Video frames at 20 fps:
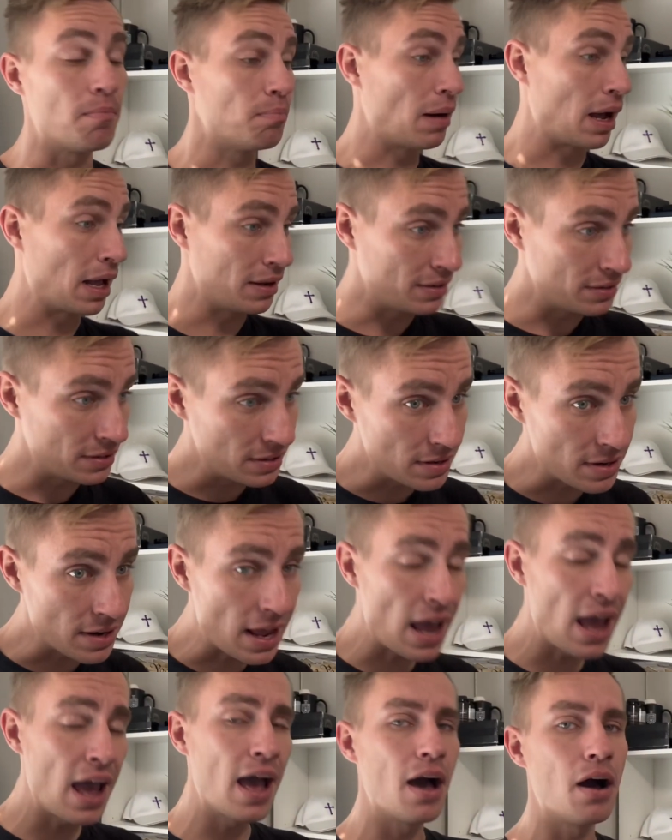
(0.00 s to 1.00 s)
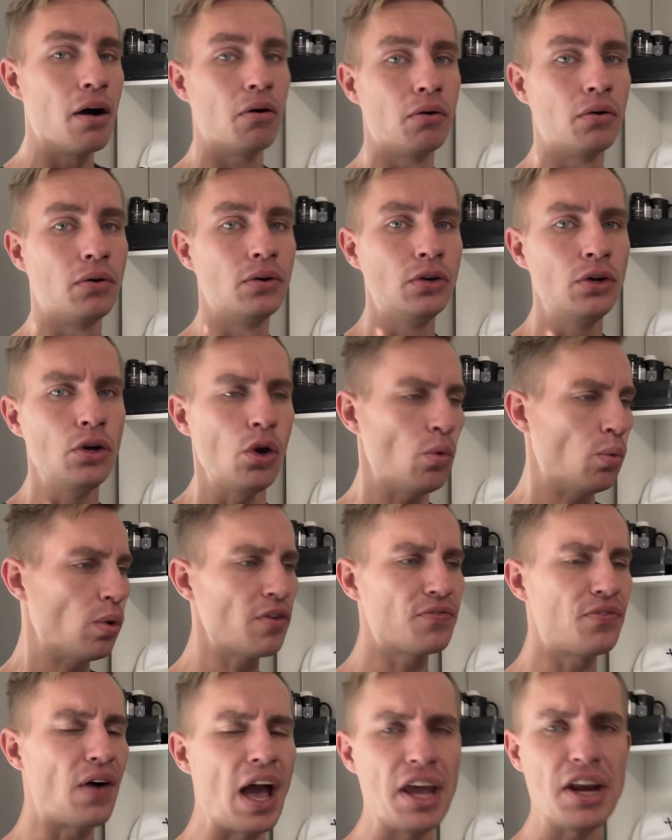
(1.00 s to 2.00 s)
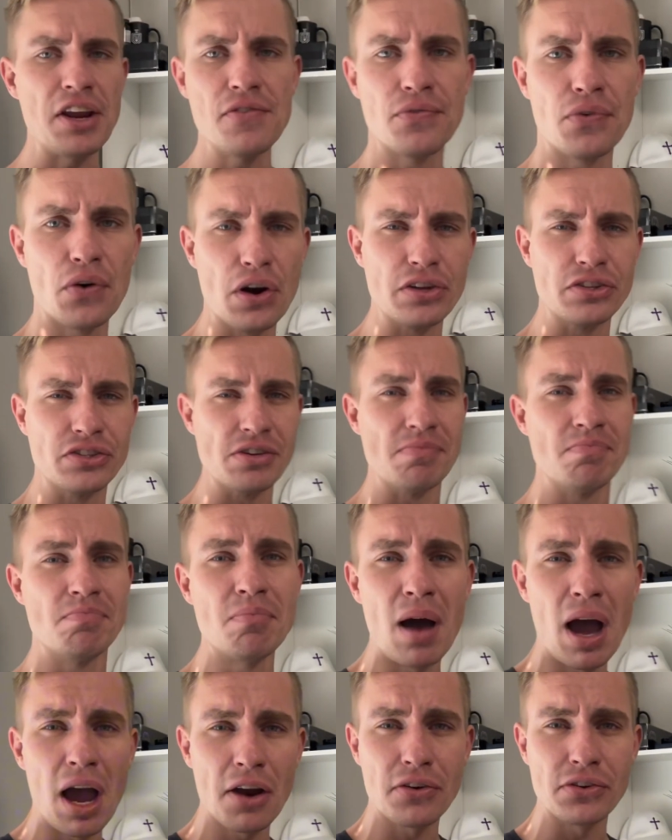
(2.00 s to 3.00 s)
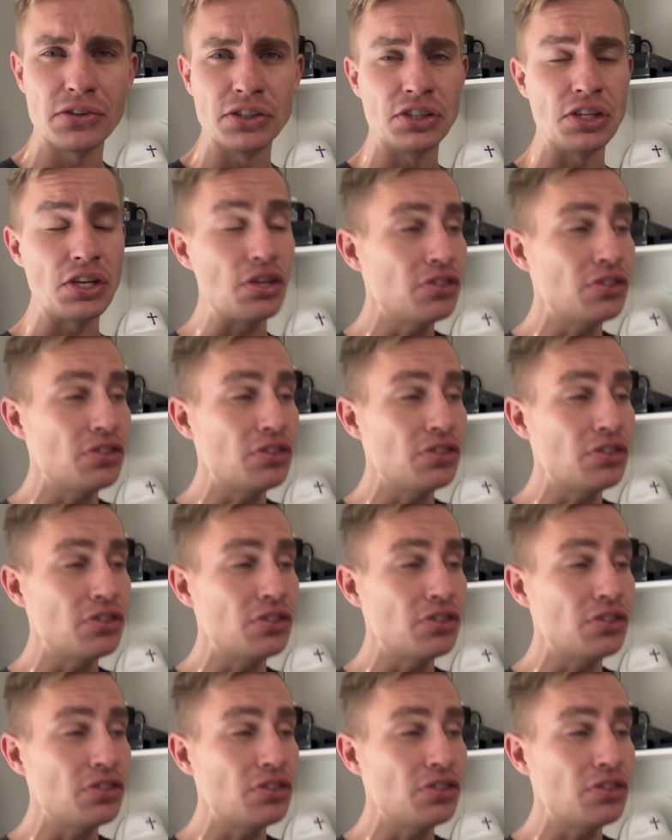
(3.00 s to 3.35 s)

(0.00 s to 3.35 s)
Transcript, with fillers: But now we're fighting for a democracy.